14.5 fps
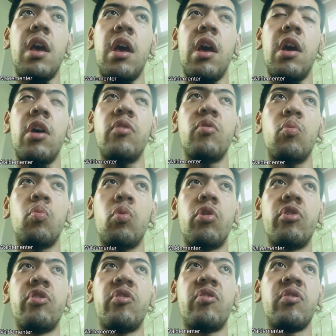and the
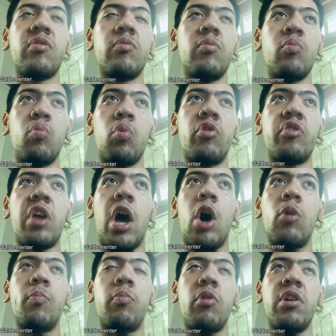worst worst
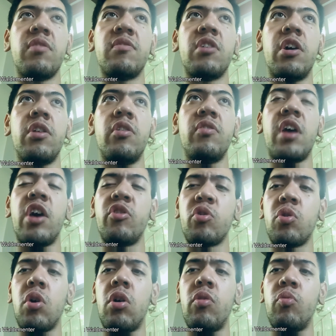outbreak Thailand has
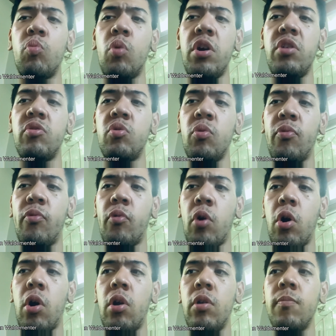gone way too
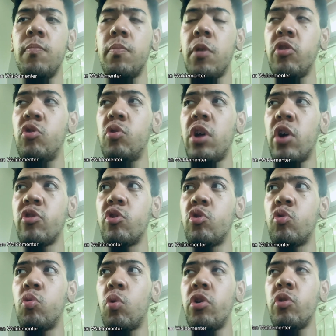far. But
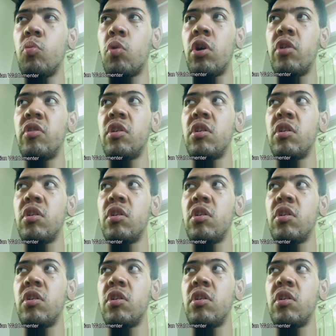2021